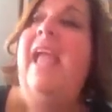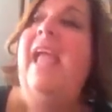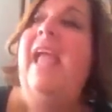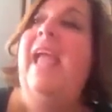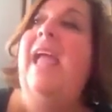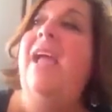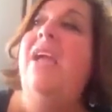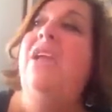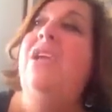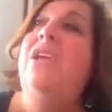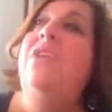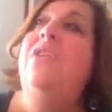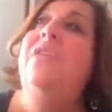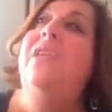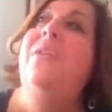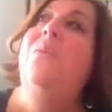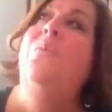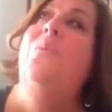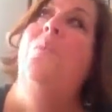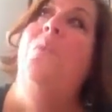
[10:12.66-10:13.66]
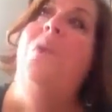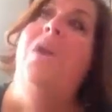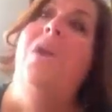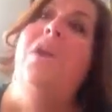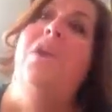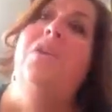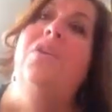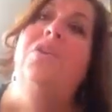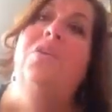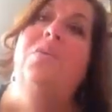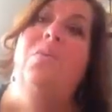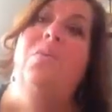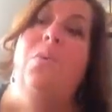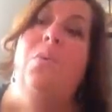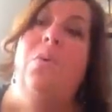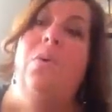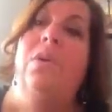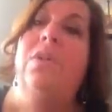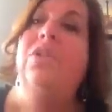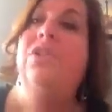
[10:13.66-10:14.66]
how you then work
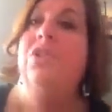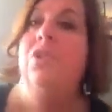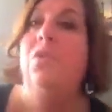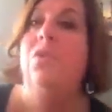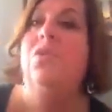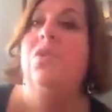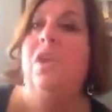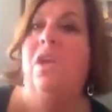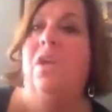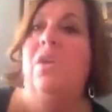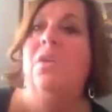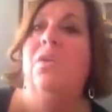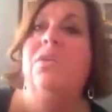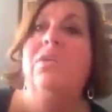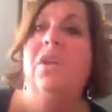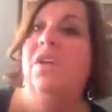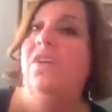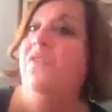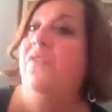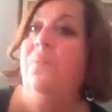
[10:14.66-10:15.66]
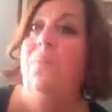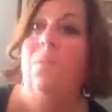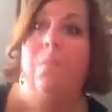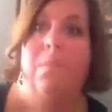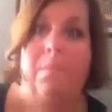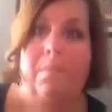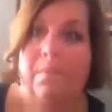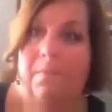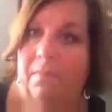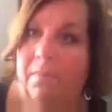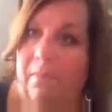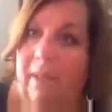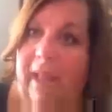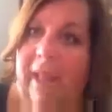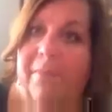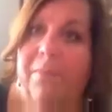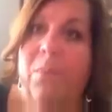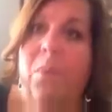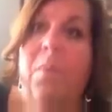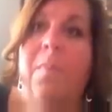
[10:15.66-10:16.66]
towards your goals of
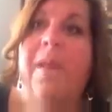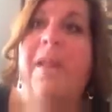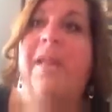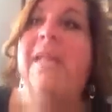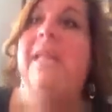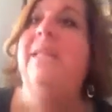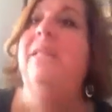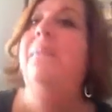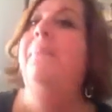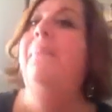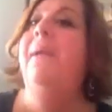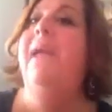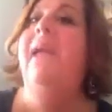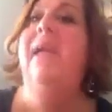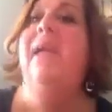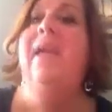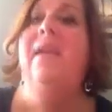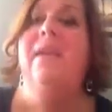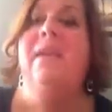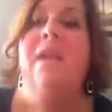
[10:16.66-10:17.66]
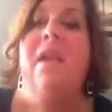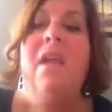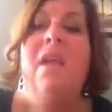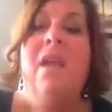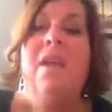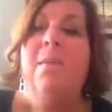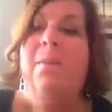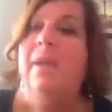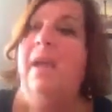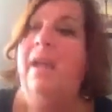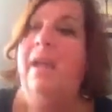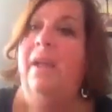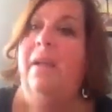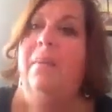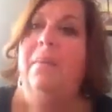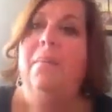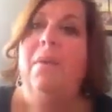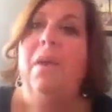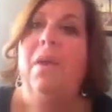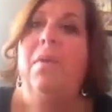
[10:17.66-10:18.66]
have more money in the bank,
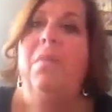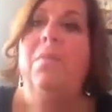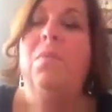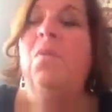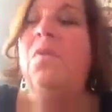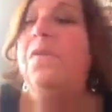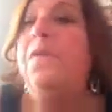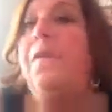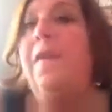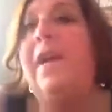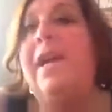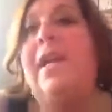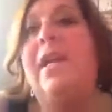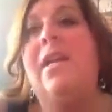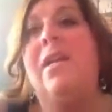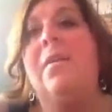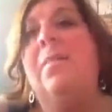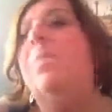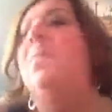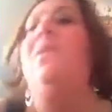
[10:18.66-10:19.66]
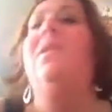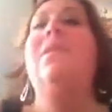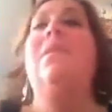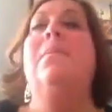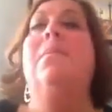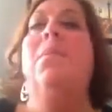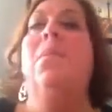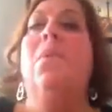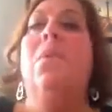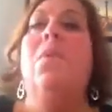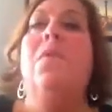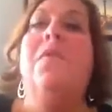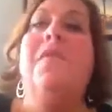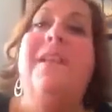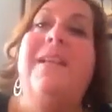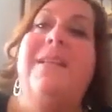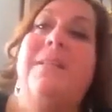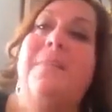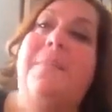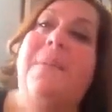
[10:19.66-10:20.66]
more freedoms, more
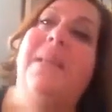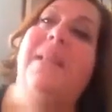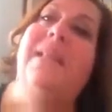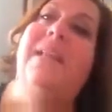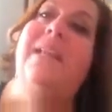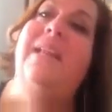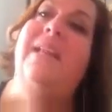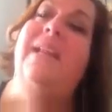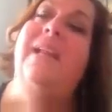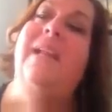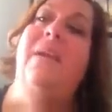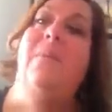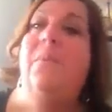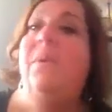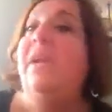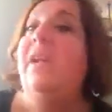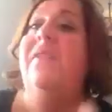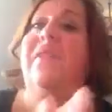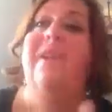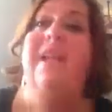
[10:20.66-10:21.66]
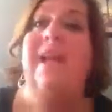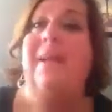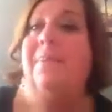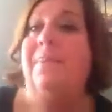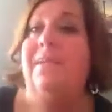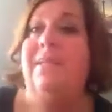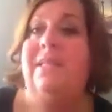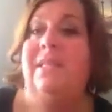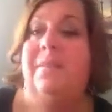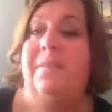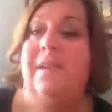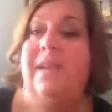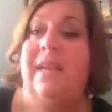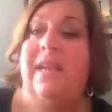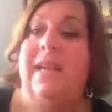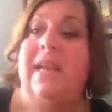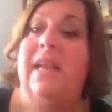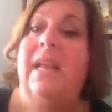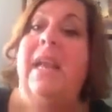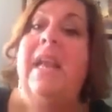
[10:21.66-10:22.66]
flexibility, whatever it happens to
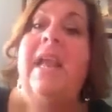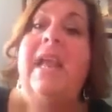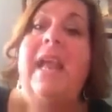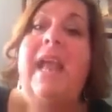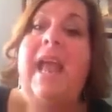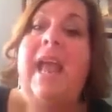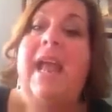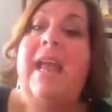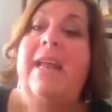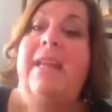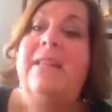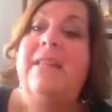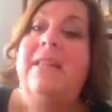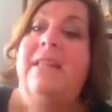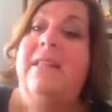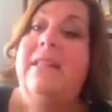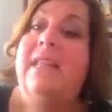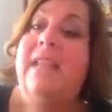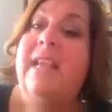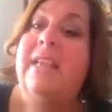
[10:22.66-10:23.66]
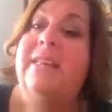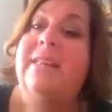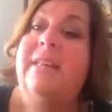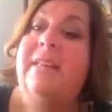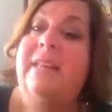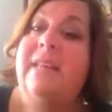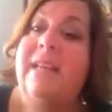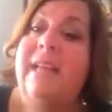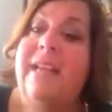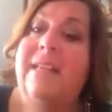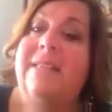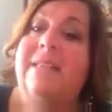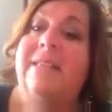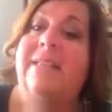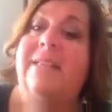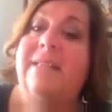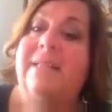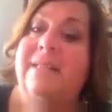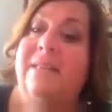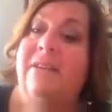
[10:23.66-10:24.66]
be. And the
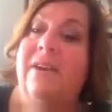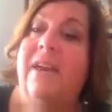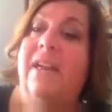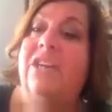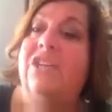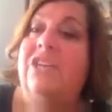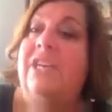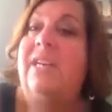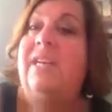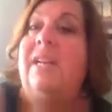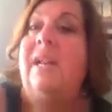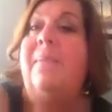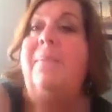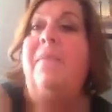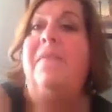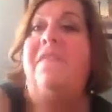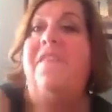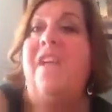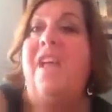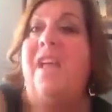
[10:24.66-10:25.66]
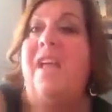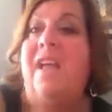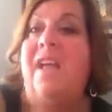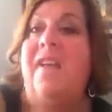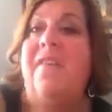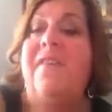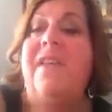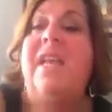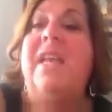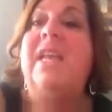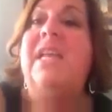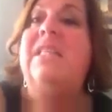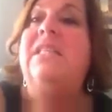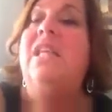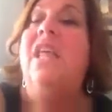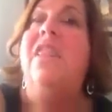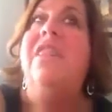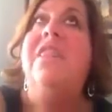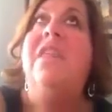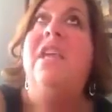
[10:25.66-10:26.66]
next strategy, number 5, is
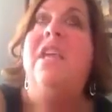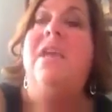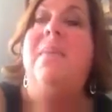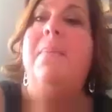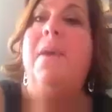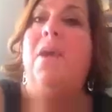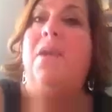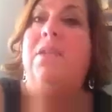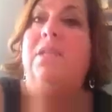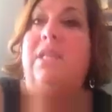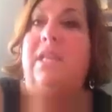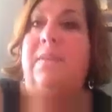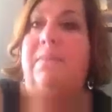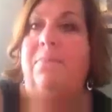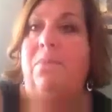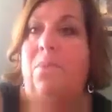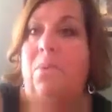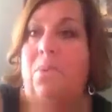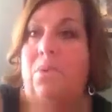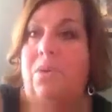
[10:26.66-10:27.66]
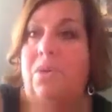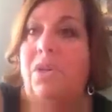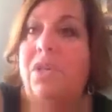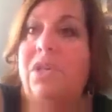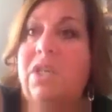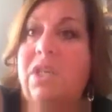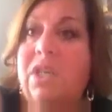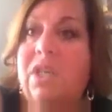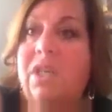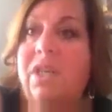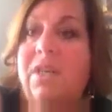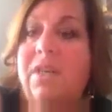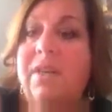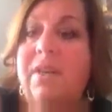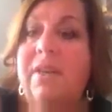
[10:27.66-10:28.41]
the most important,